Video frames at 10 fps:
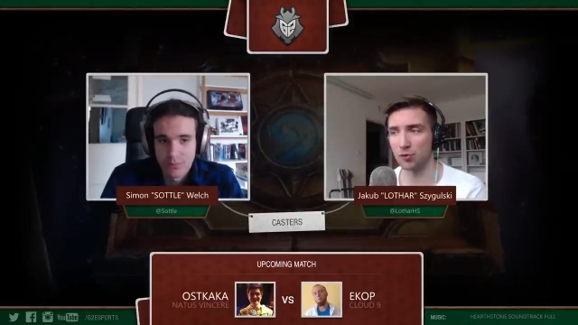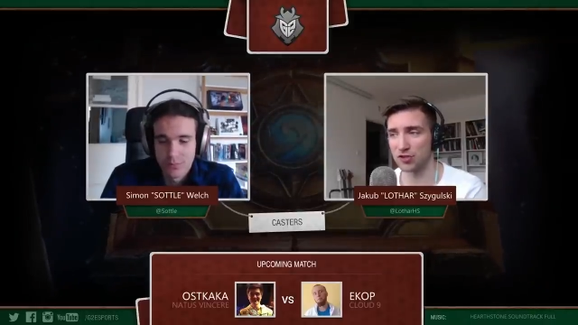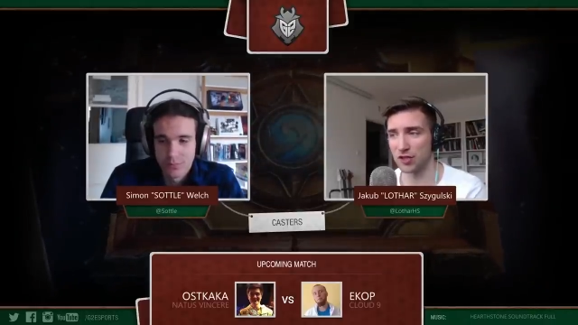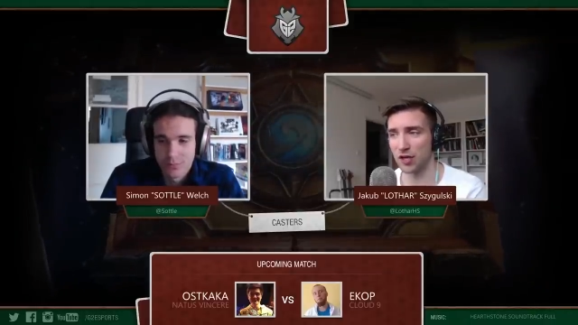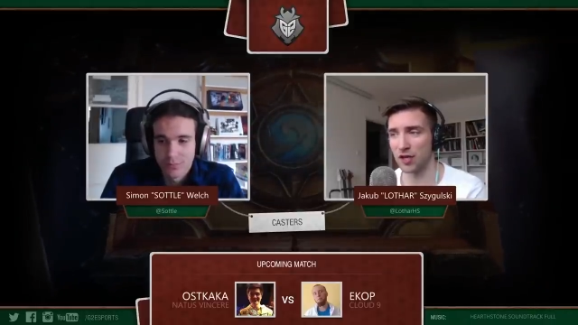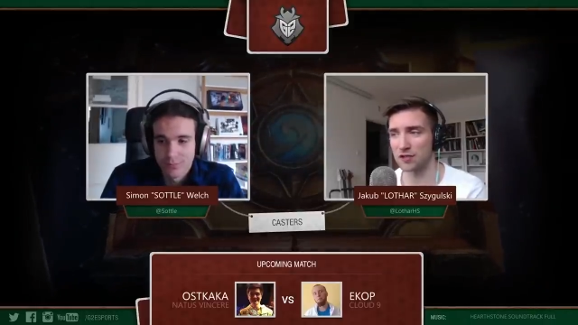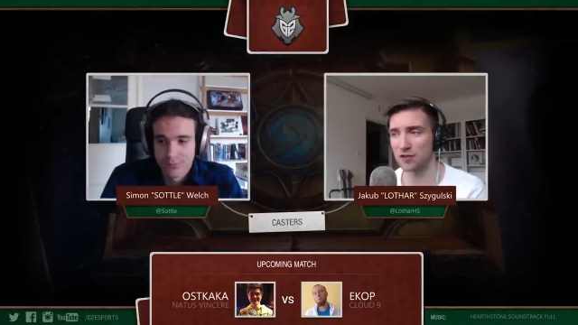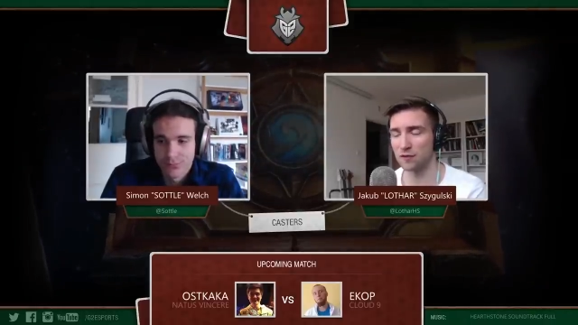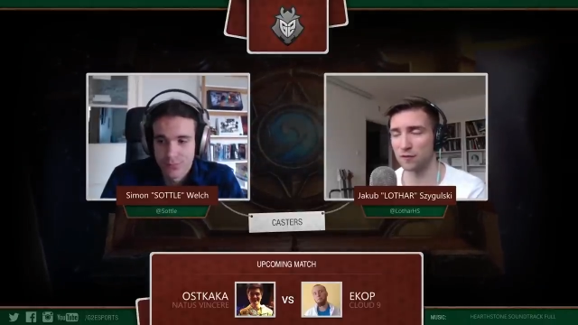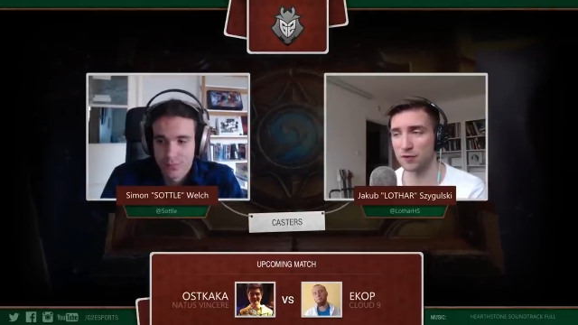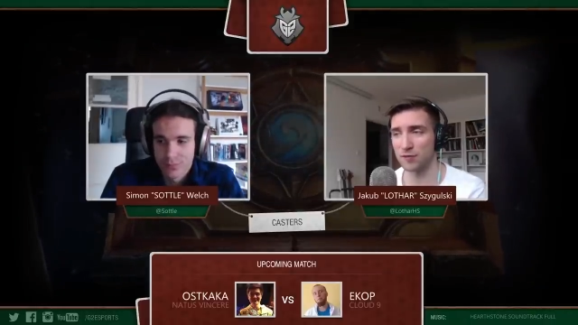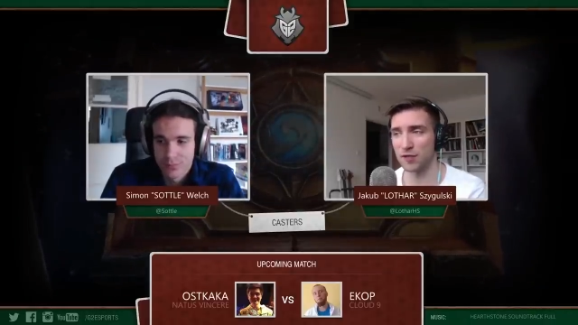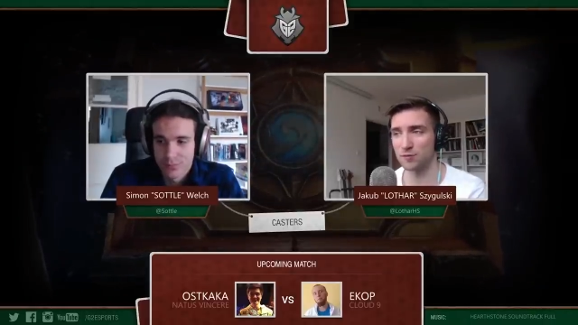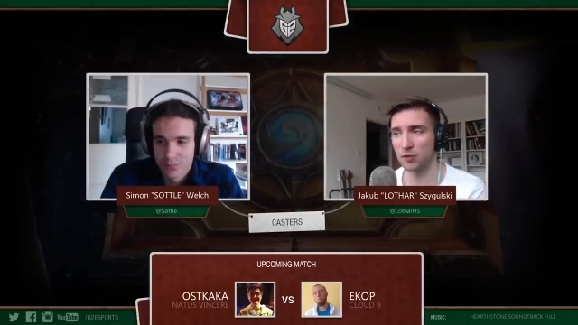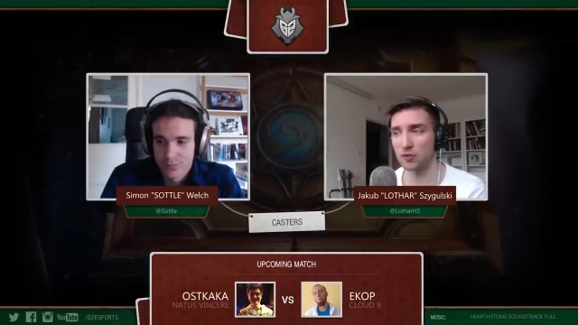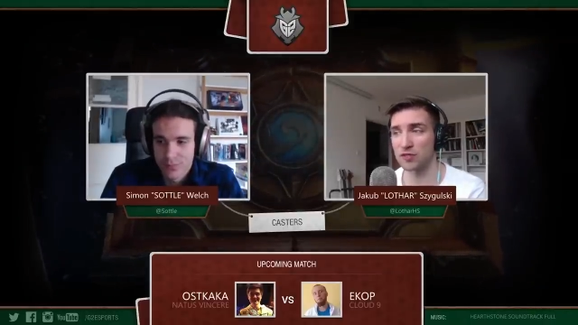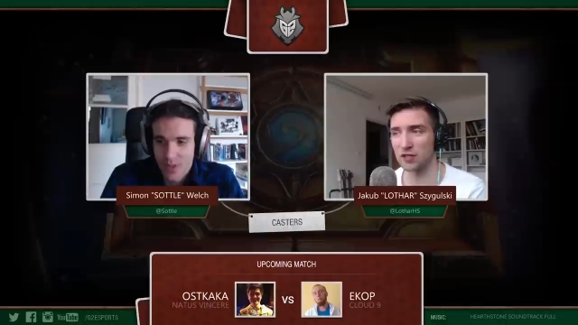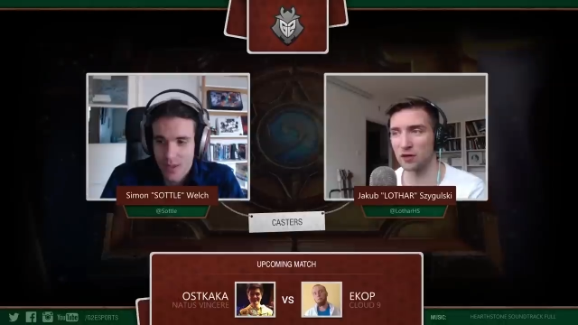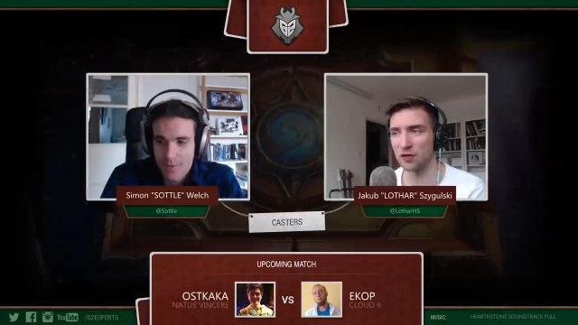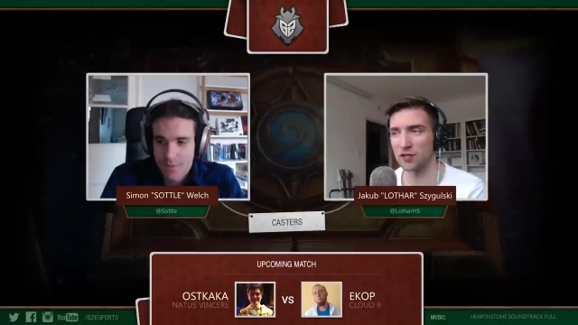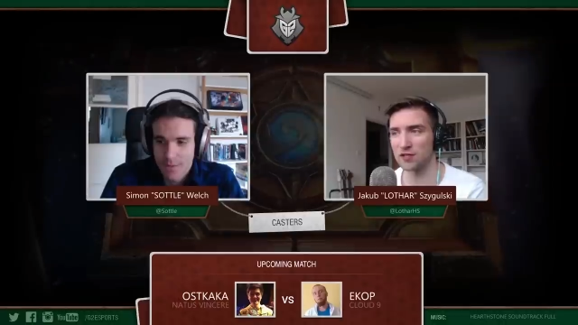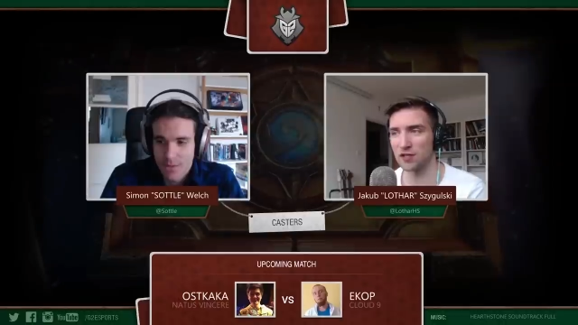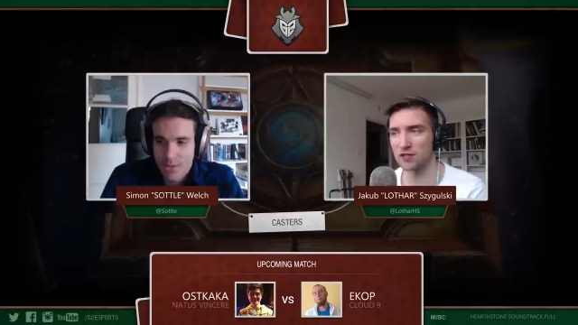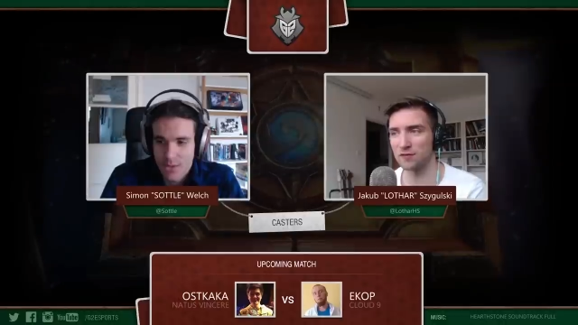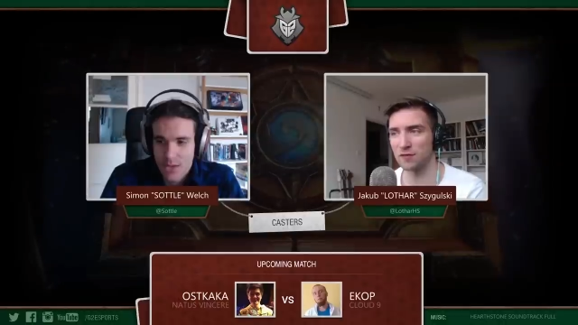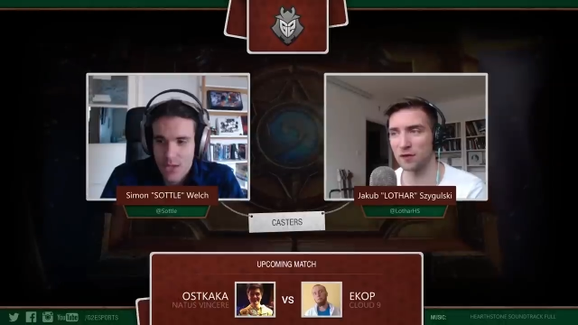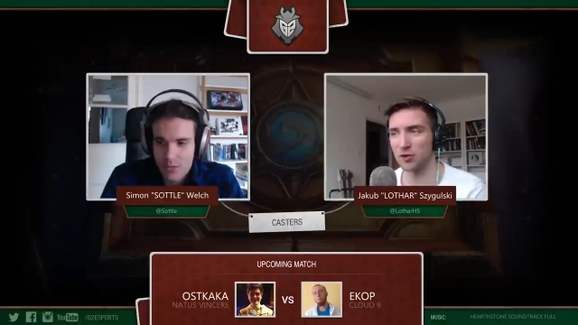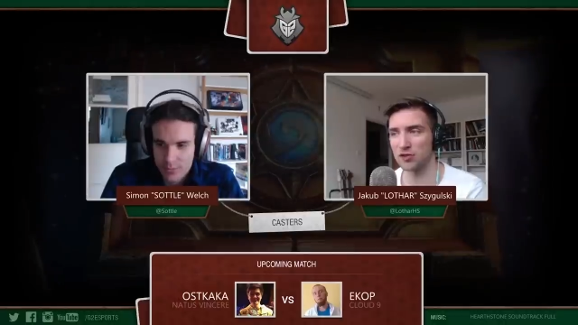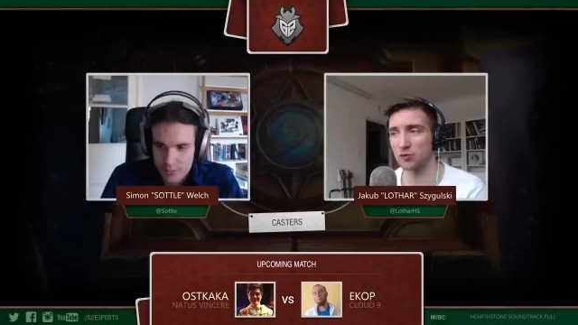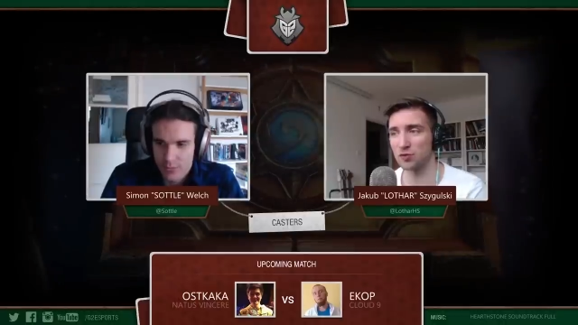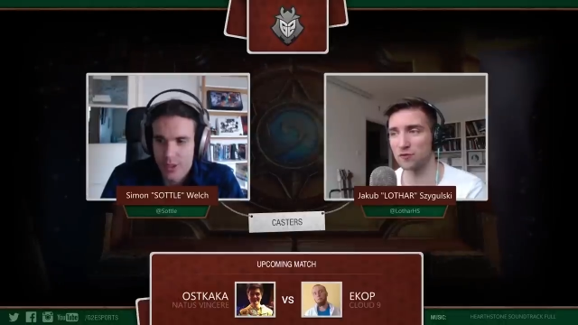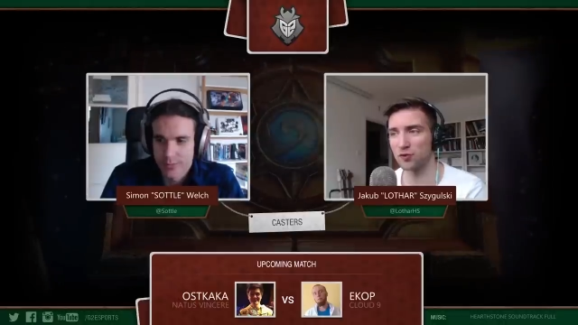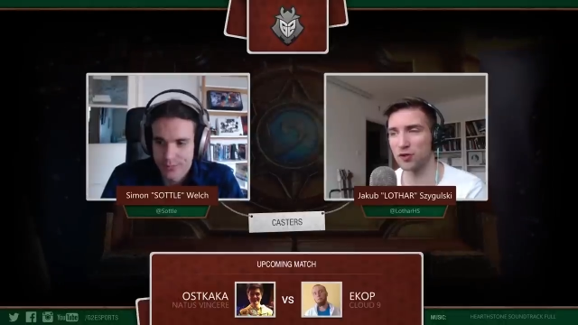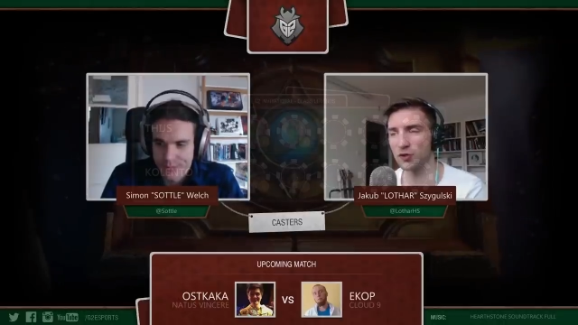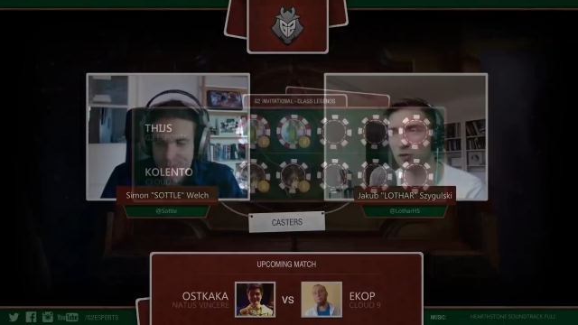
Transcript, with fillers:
Speaker 1: That was the case in the first match between Zetalot and Stancifka because it was